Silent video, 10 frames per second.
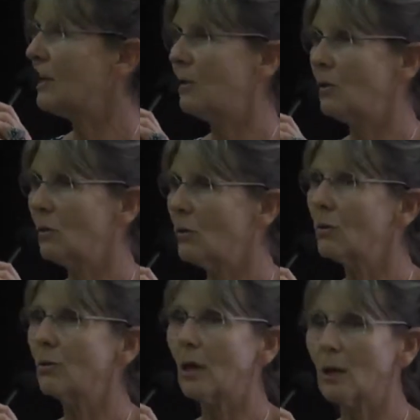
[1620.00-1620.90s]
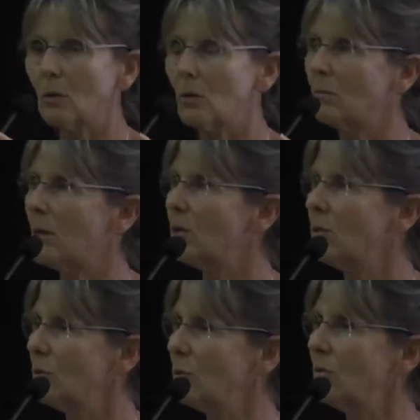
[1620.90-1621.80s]
your curriculum at your
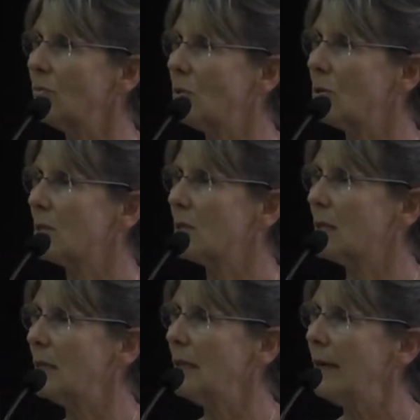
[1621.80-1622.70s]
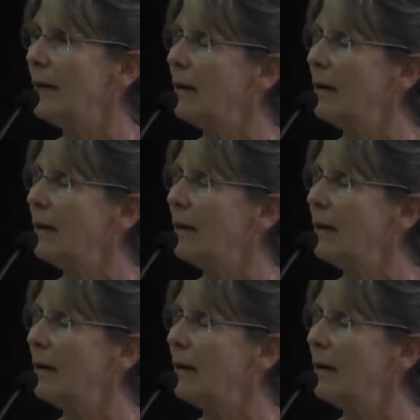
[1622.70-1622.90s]
university that